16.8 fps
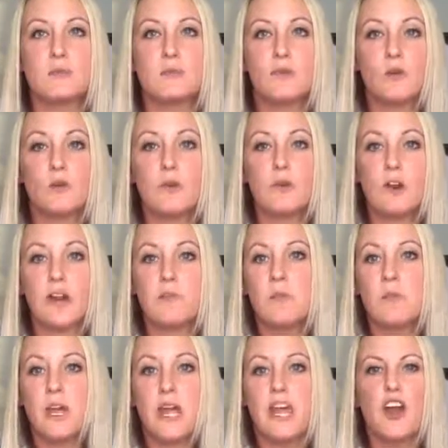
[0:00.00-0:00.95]
a
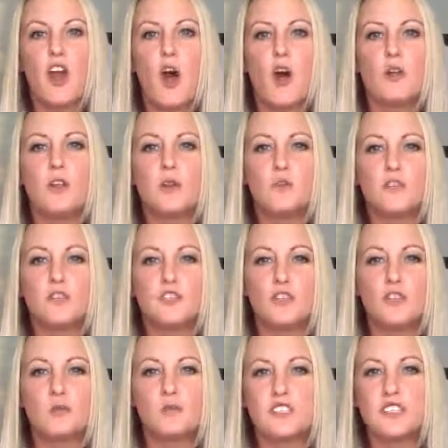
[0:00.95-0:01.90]
program and all it would
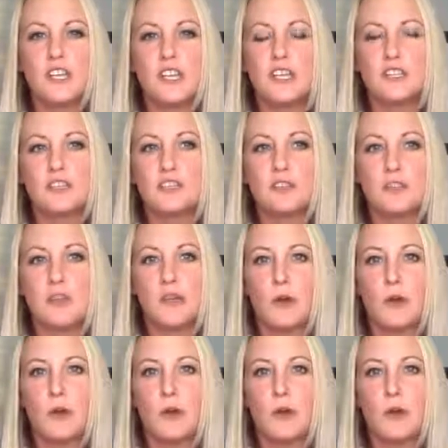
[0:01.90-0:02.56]
do would change,